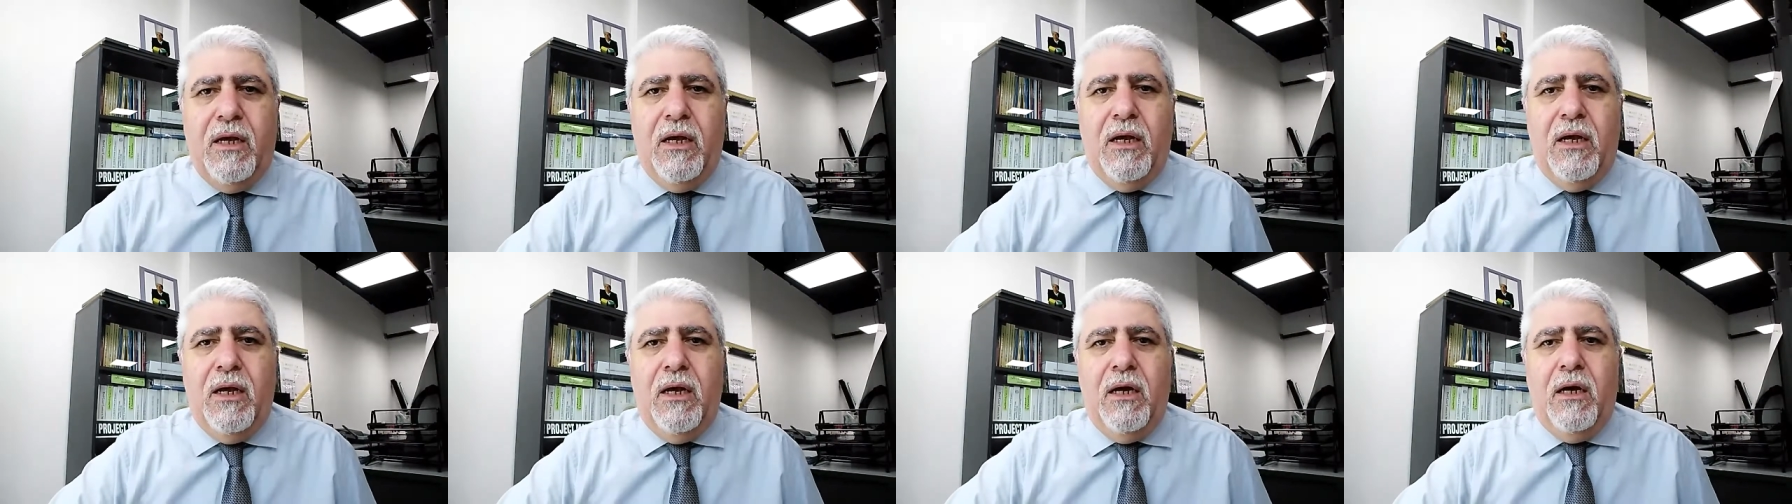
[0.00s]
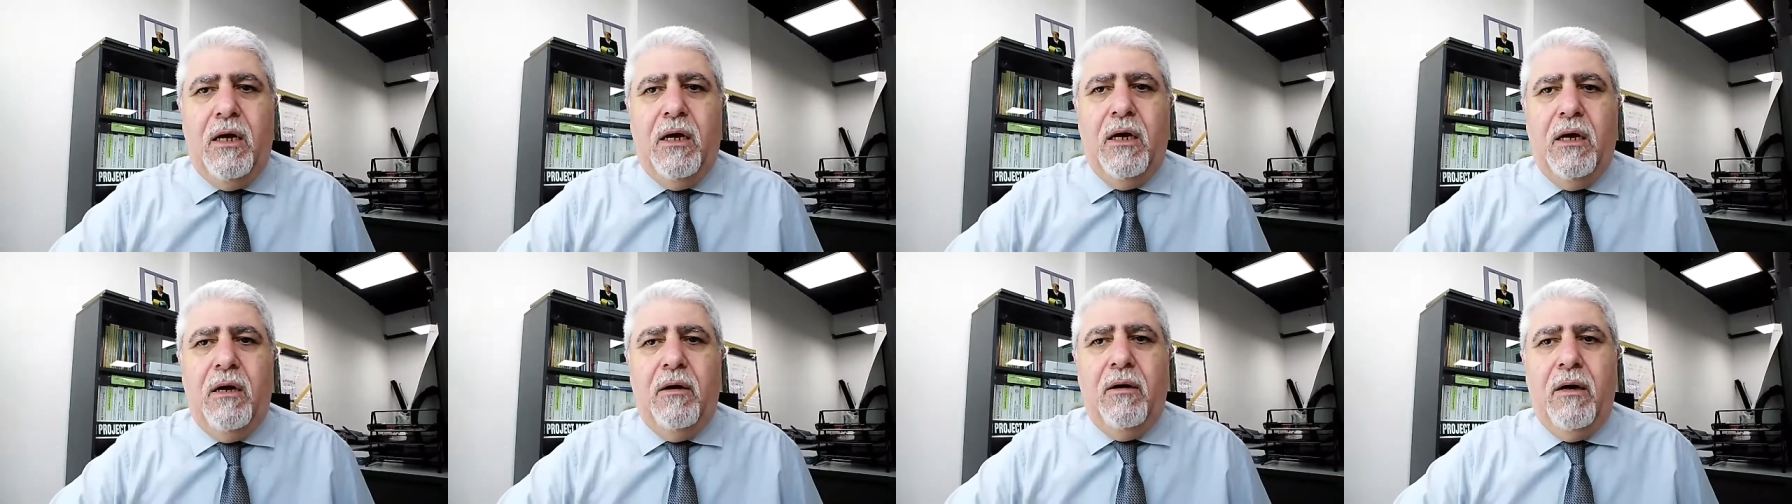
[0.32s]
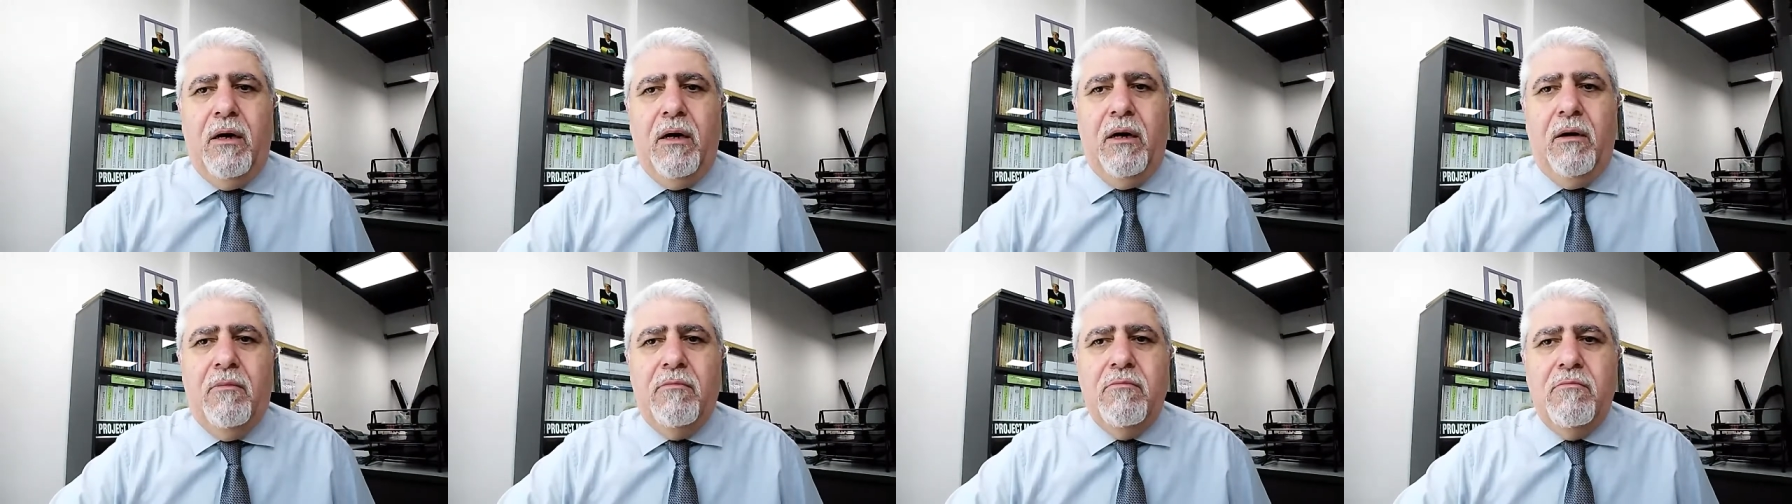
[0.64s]

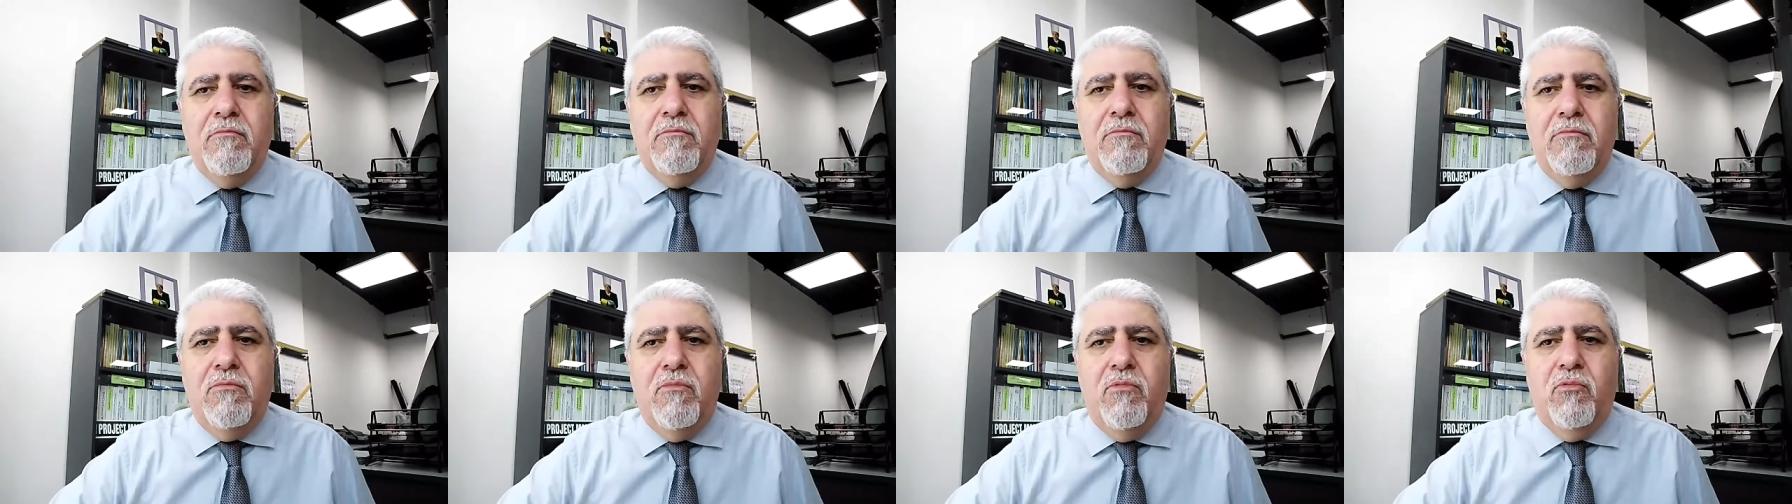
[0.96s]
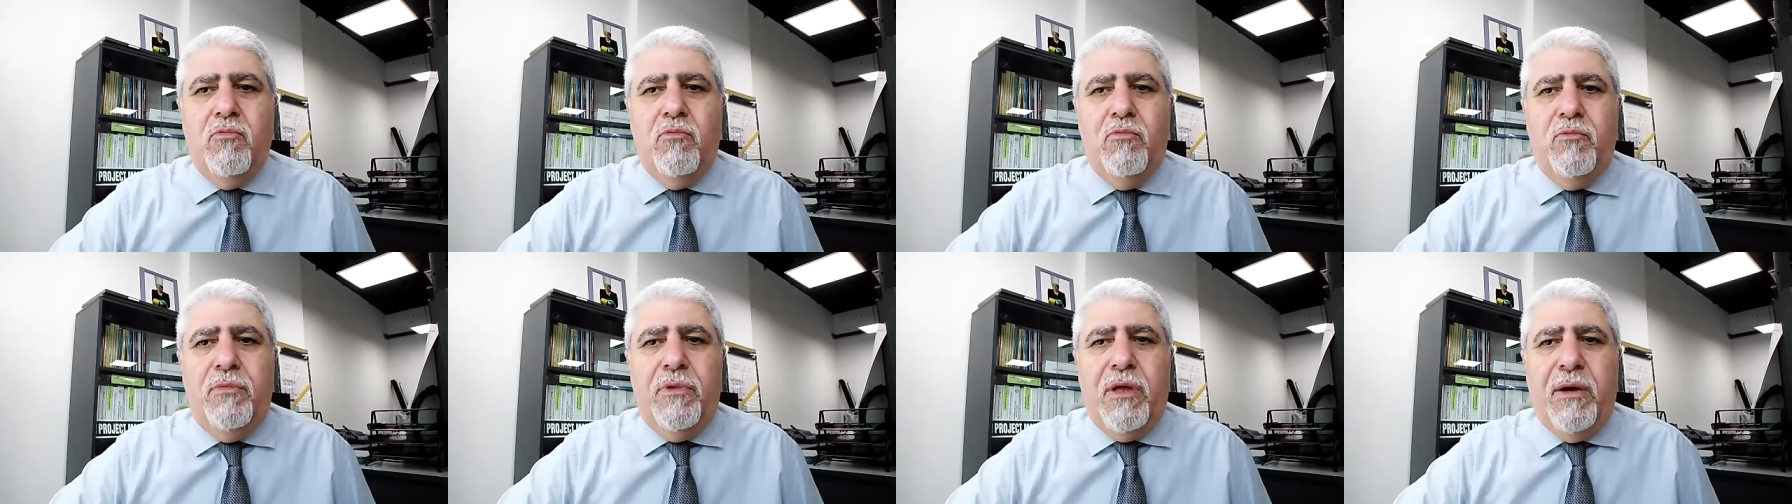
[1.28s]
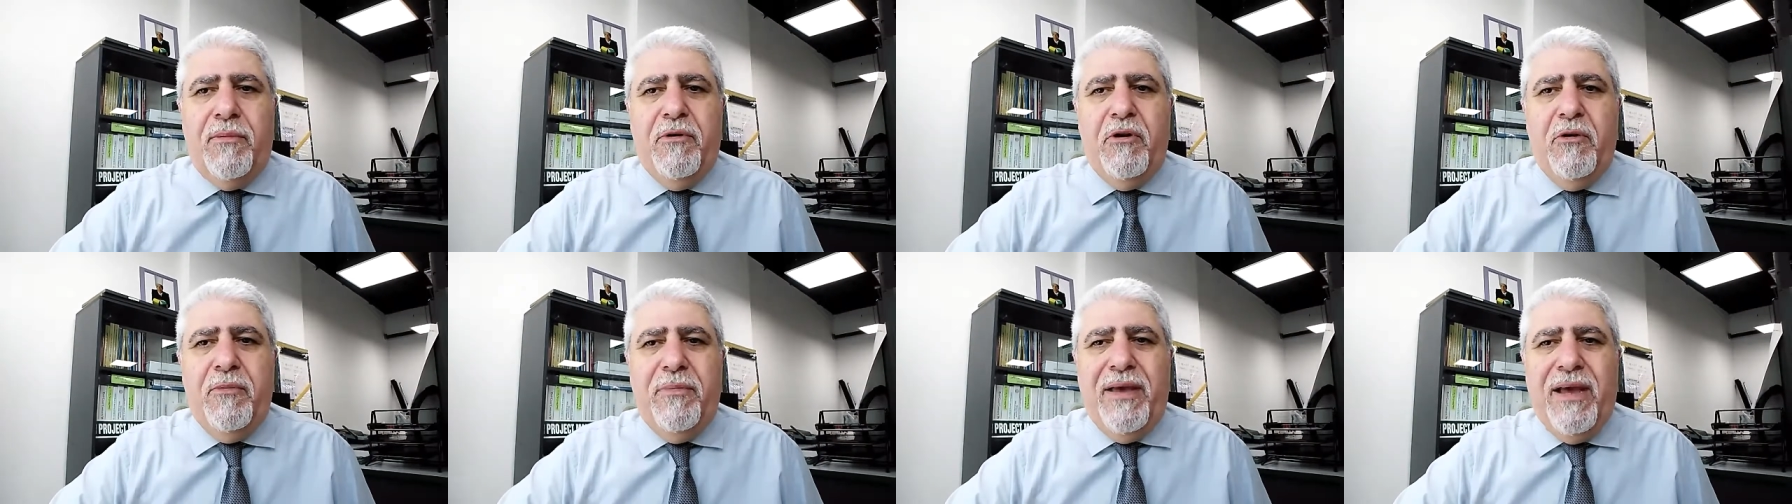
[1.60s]
uh,
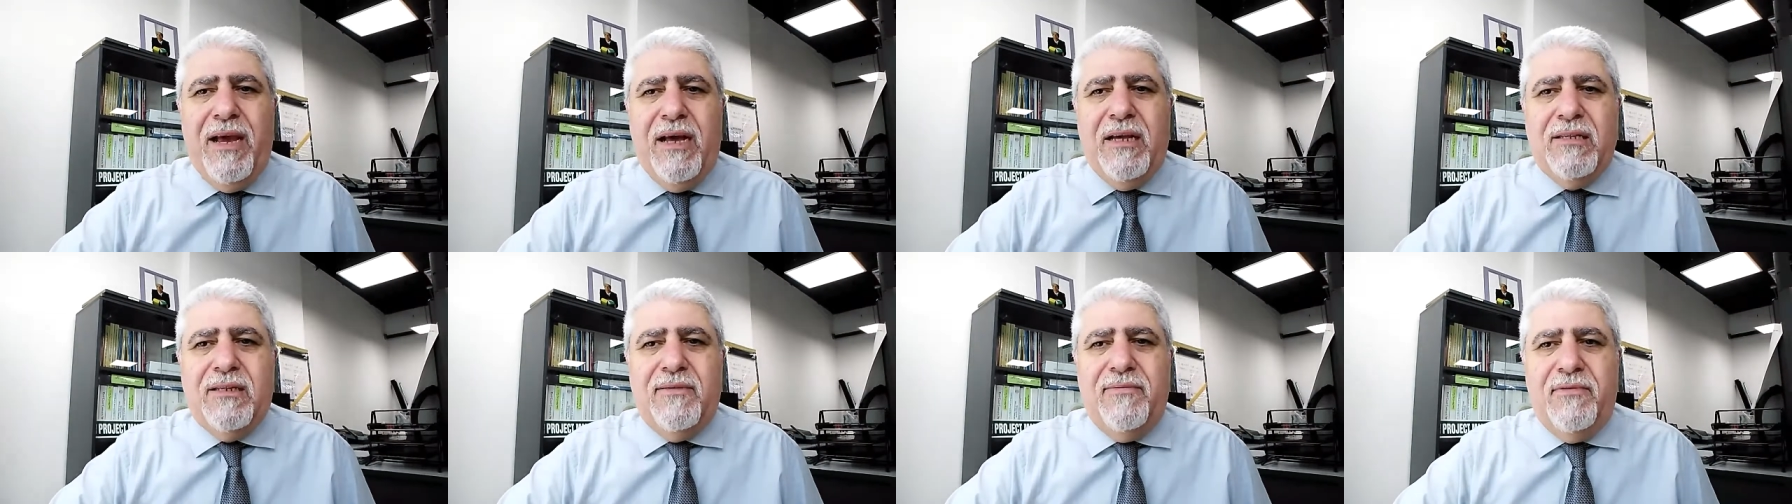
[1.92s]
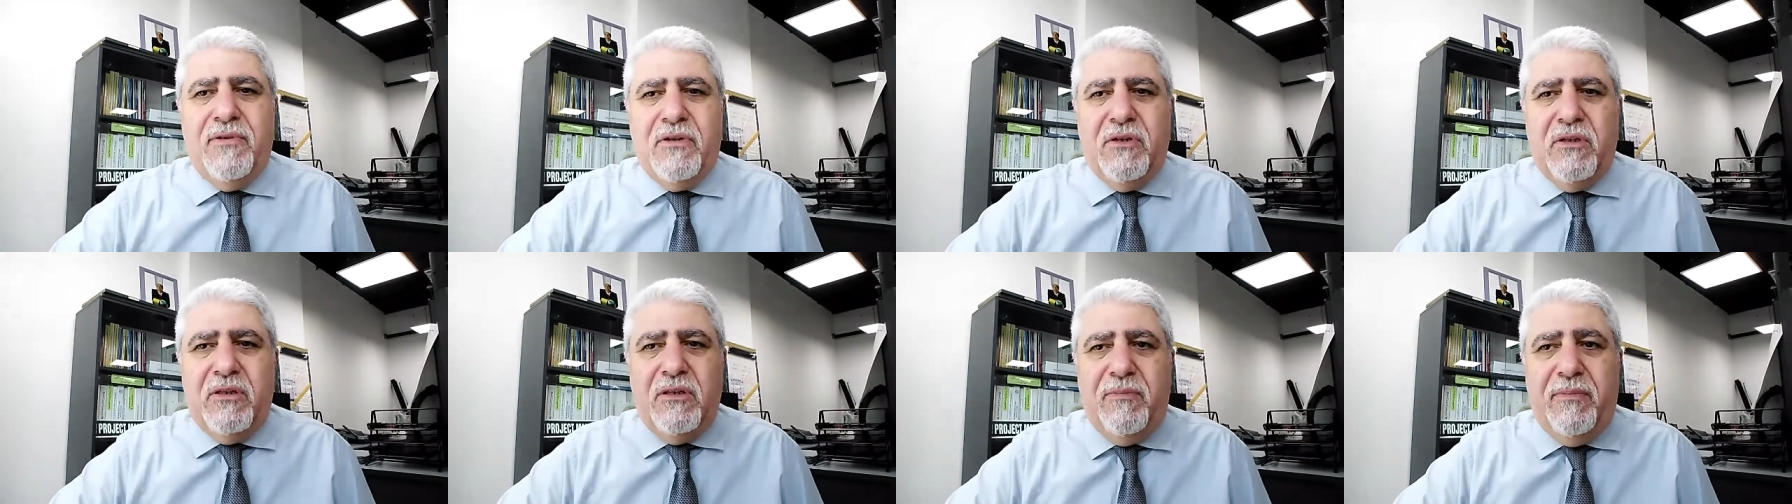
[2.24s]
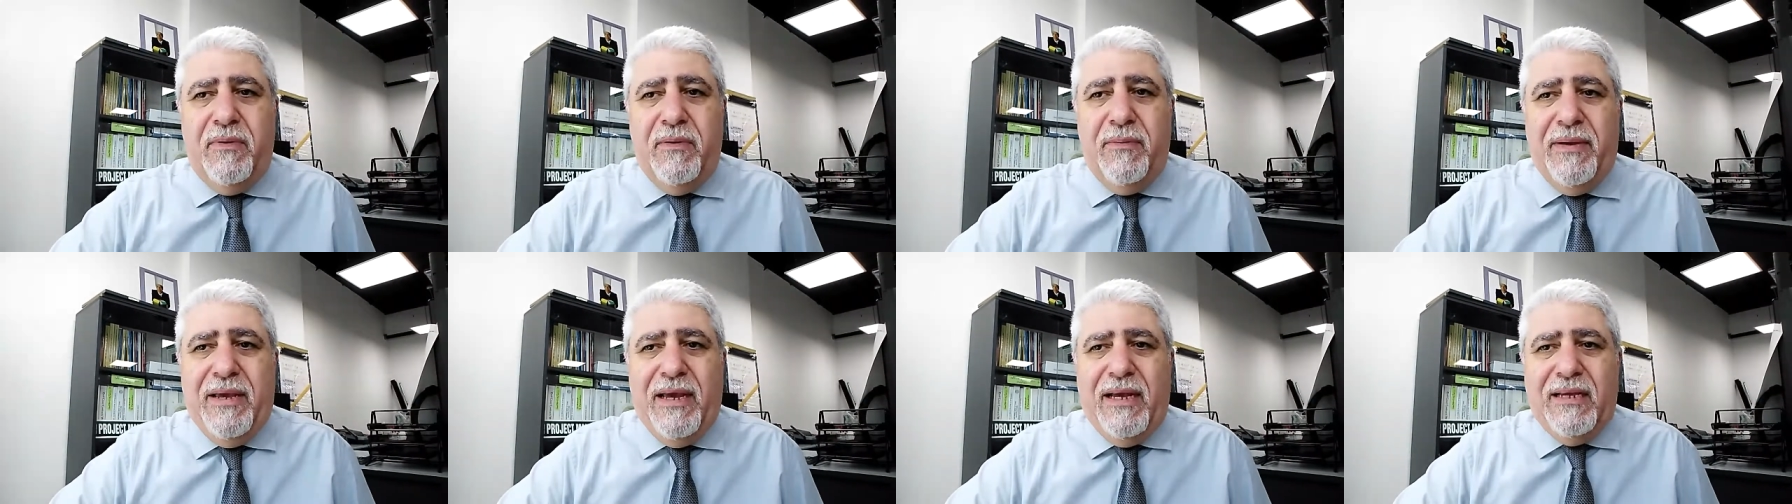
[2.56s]
WBS versus
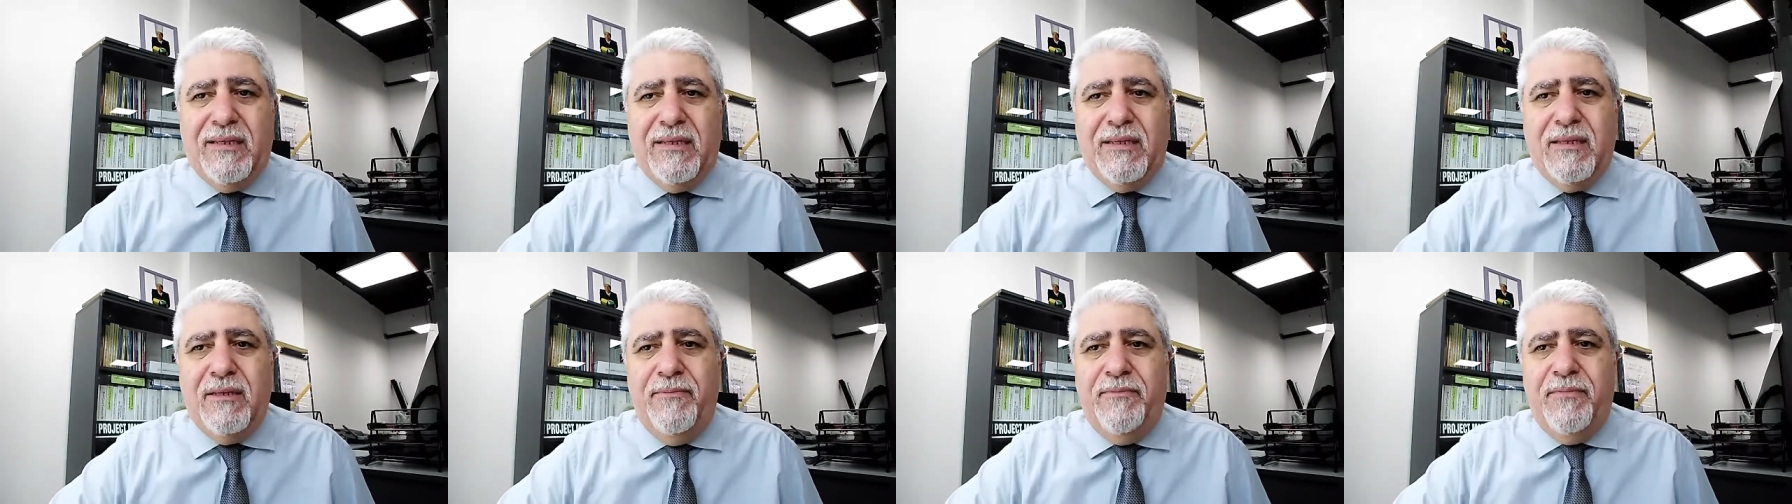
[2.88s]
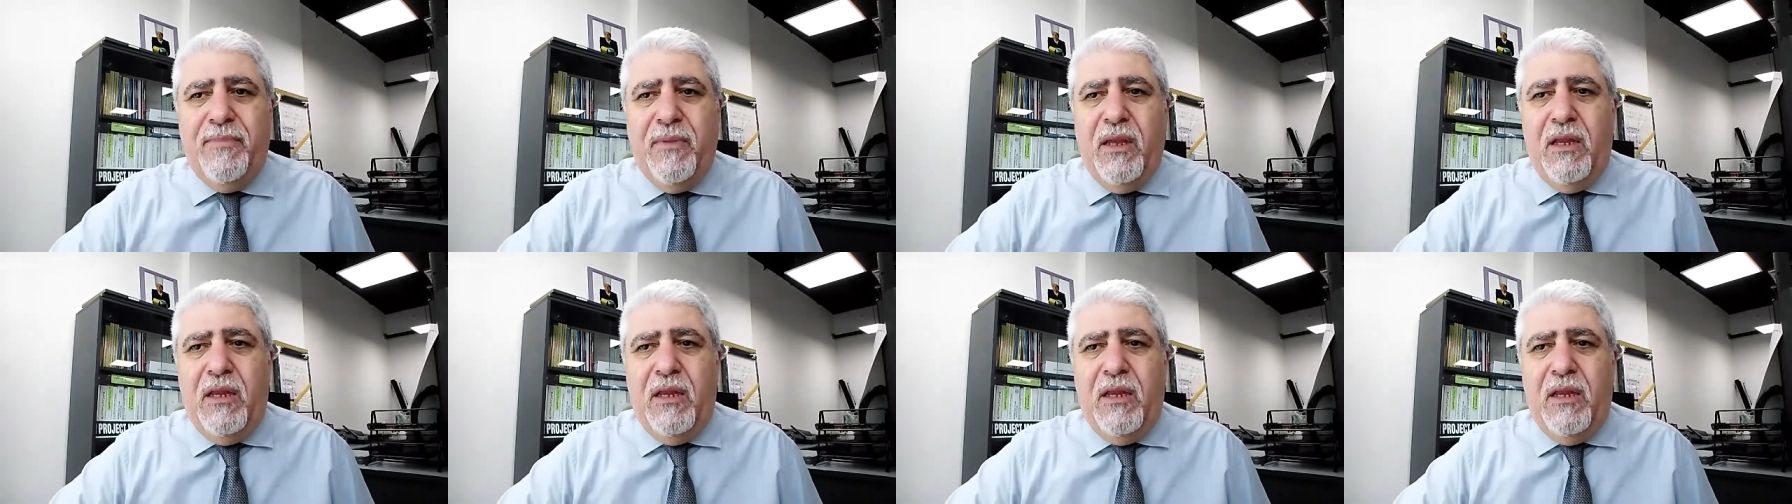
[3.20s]
PBS.